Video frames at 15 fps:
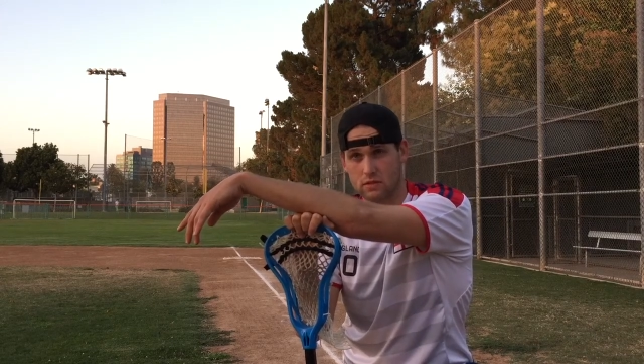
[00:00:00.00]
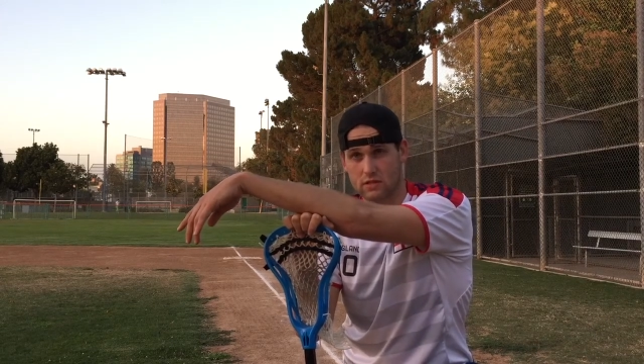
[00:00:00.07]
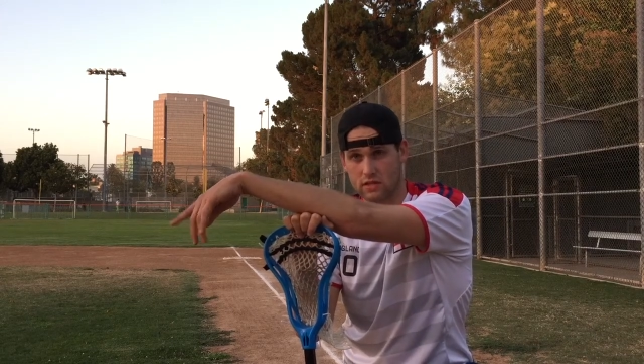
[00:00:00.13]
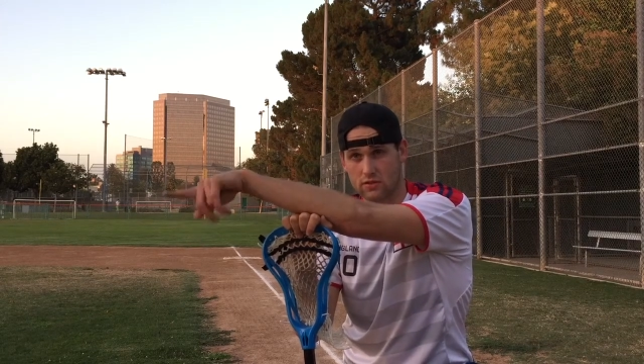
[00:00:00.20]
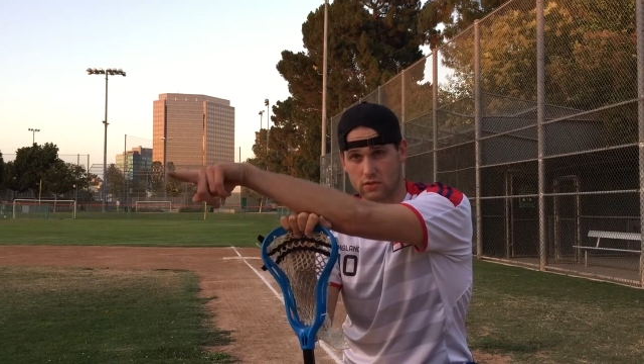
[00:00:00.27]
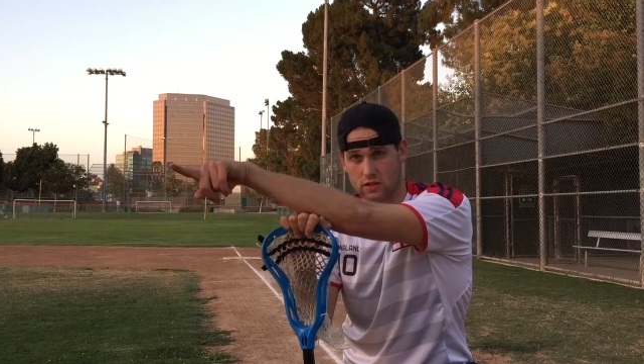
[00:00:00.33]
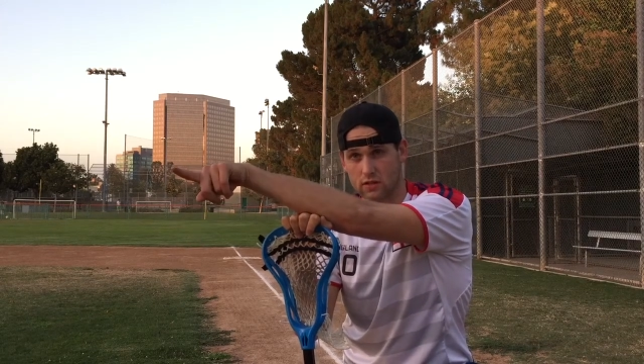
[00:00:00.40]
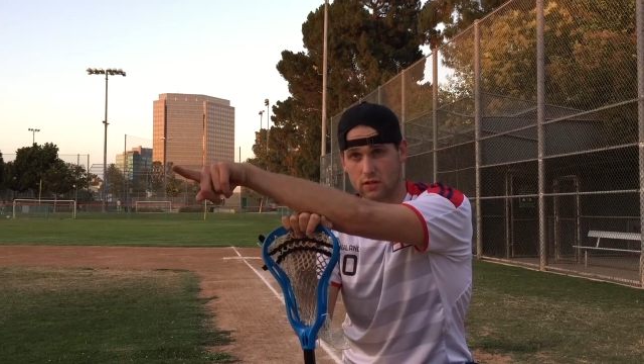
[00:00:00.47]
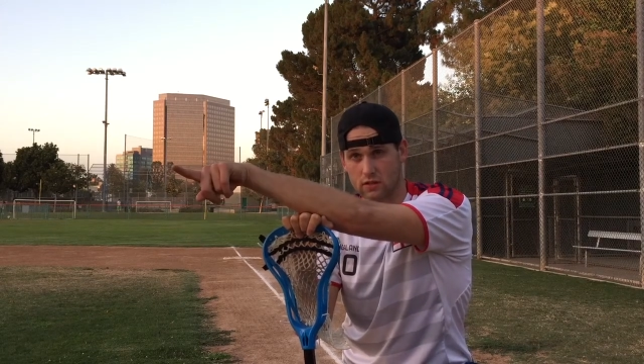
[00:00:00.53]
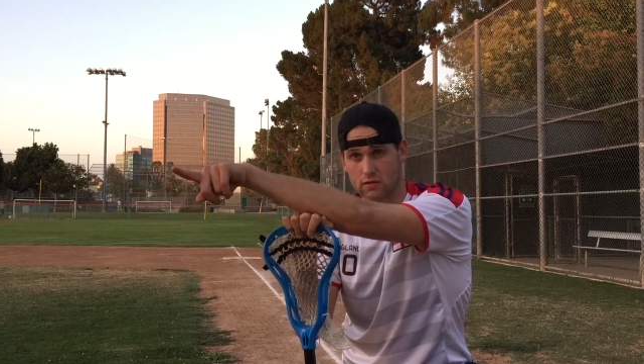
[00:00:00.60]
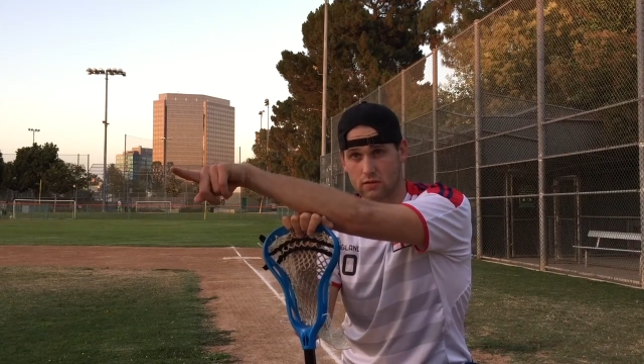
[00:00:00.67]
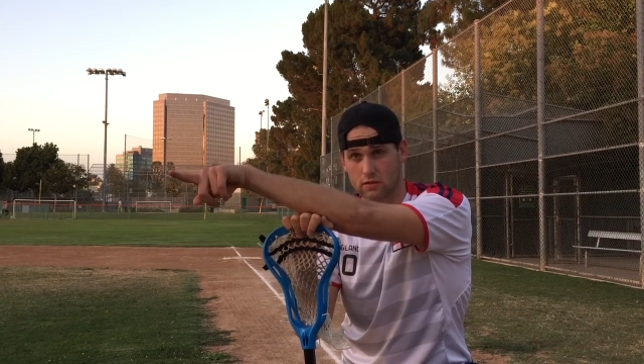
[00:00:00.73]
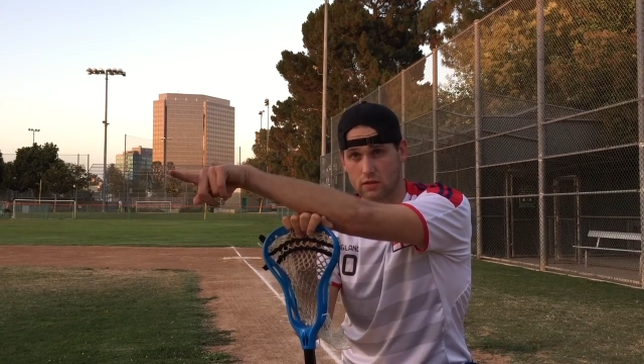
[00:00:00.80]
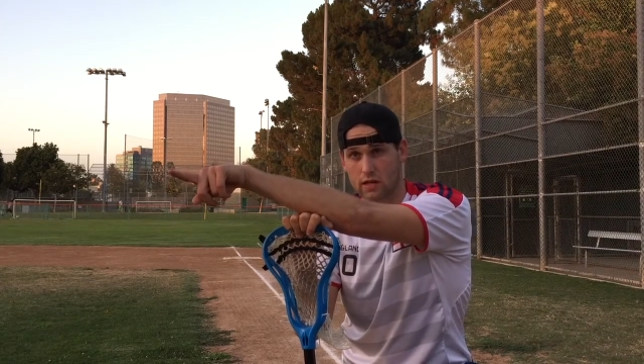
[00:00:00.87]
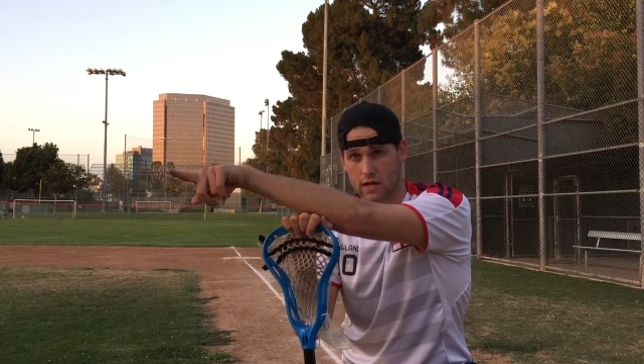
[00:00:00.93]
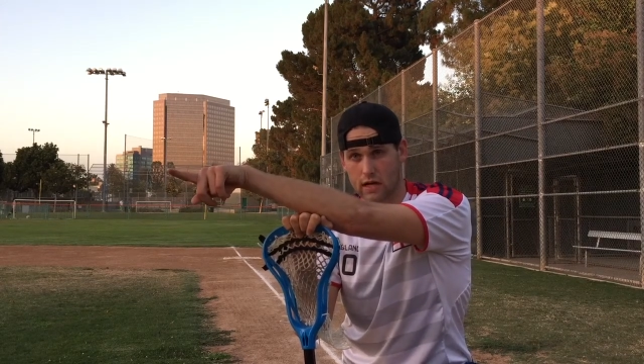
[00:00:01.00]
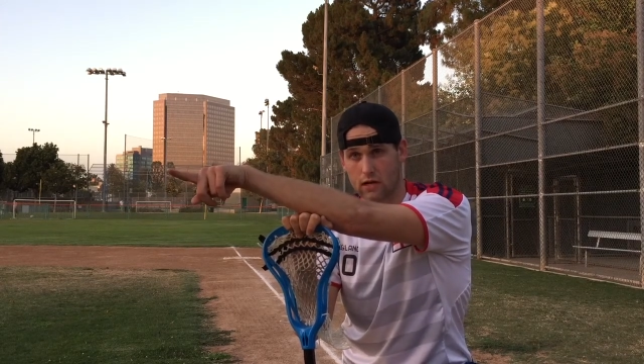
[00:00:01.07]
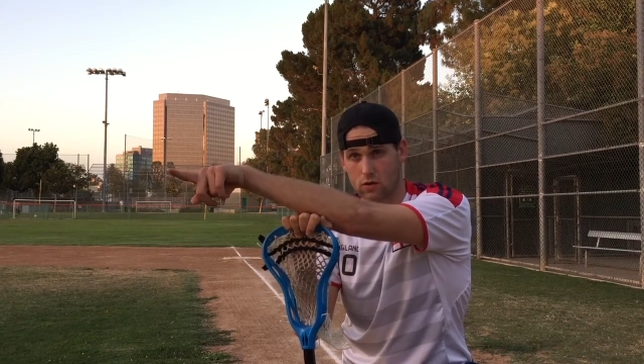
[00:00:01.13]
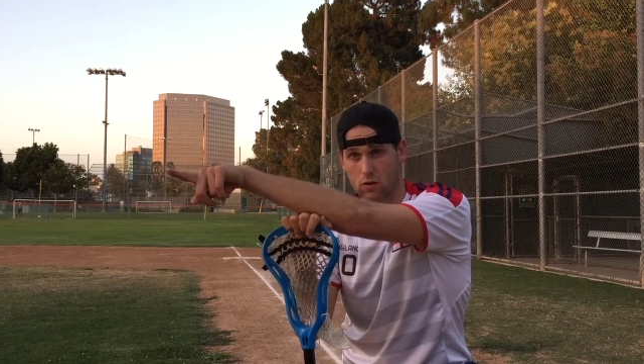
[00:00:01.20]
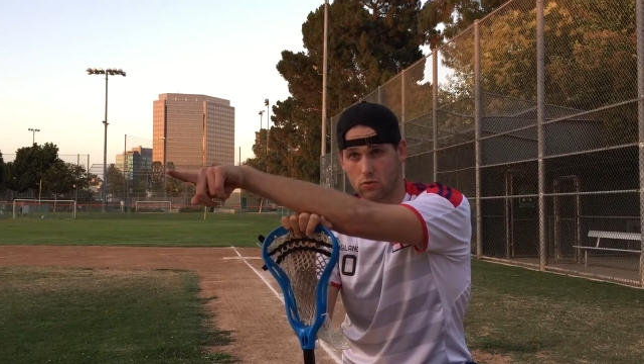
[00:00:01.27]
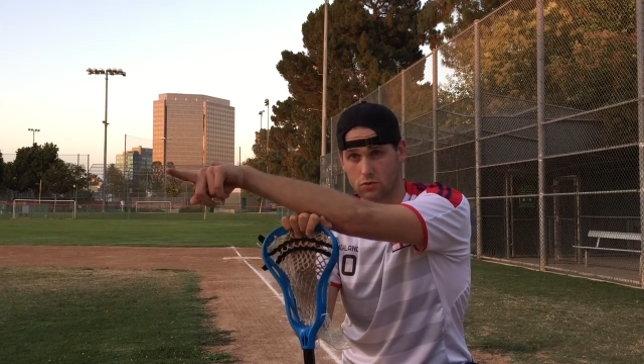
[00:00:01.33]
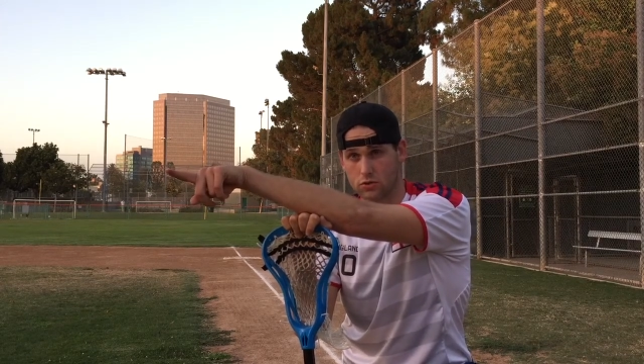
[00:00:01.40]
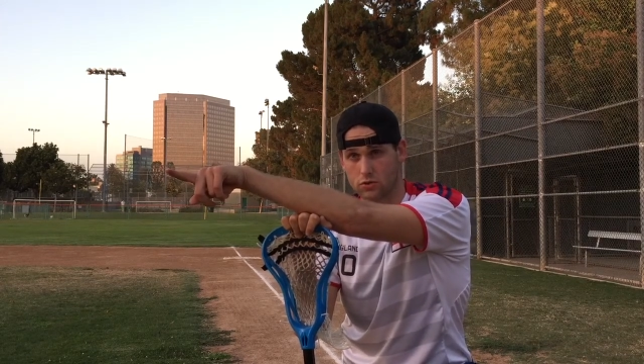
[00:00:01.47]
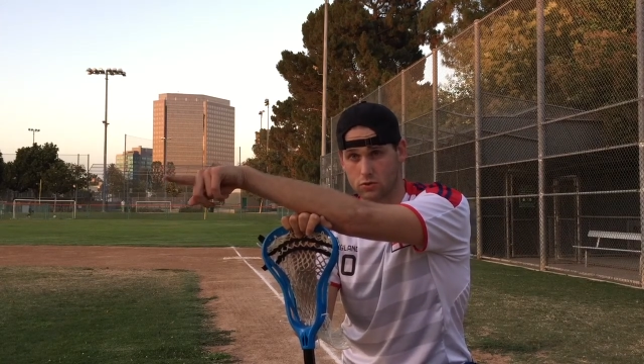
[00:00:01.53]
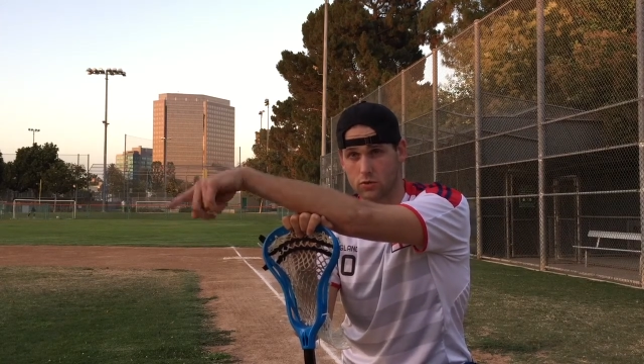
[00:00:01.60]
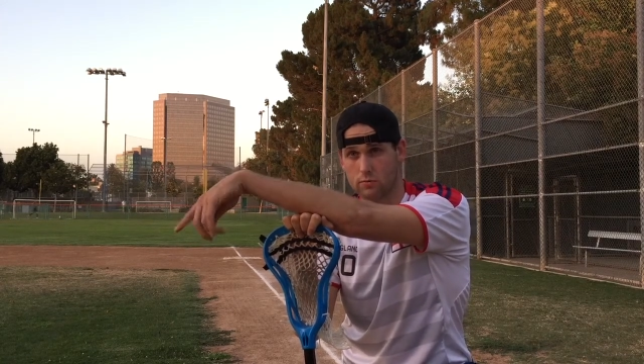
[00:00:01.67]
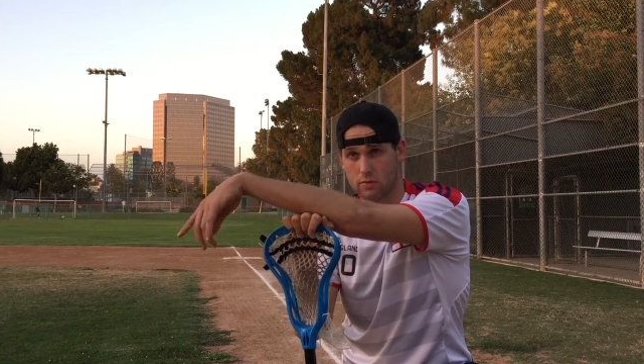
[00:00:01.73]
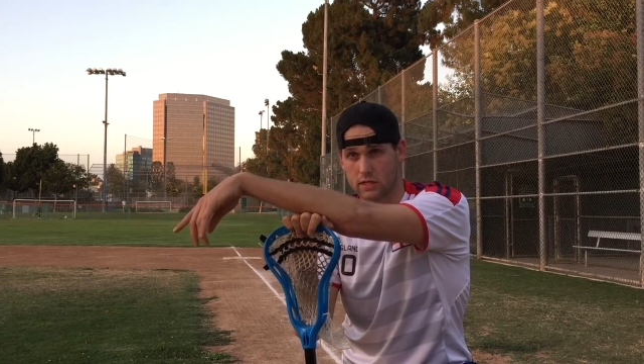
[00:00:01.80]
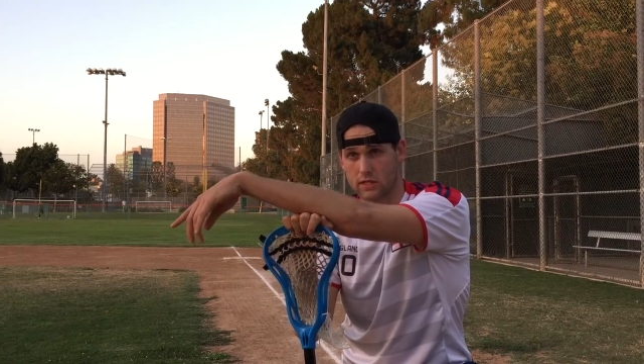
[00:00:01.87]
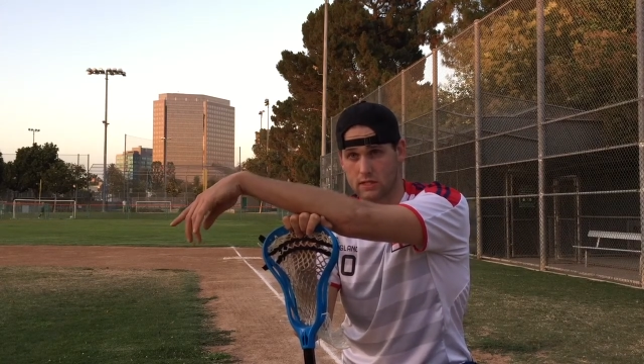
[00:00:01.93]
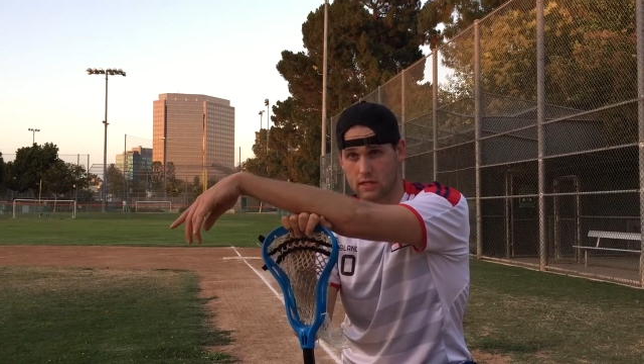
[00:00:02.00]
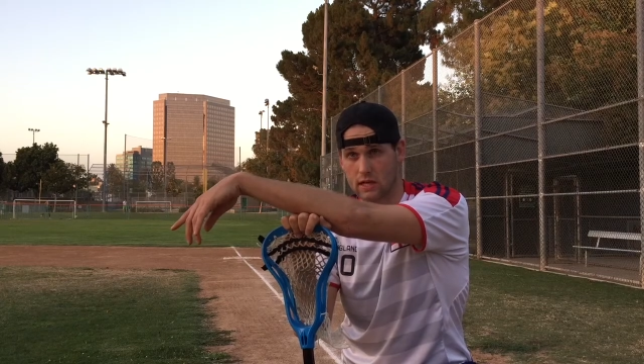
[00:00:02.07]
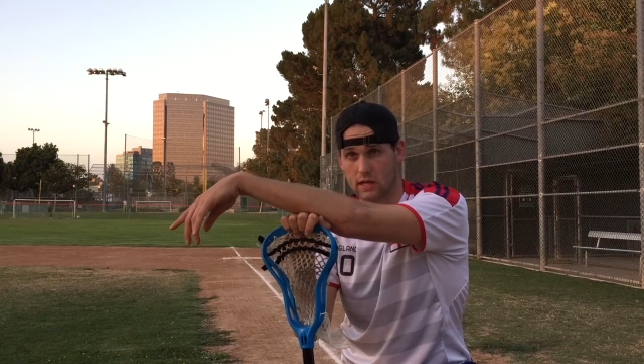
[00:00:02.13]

Seriously. And I'm gonna hold you to it because,